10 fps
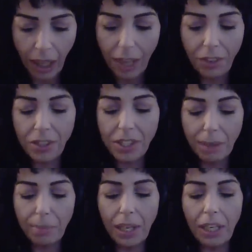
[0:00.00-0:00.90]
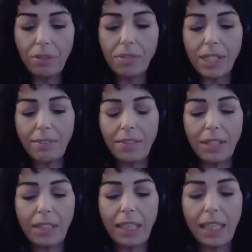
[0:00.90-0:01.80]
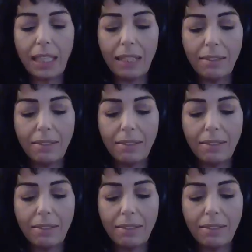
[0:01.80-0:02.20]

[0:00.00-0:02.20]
there's something you definitely,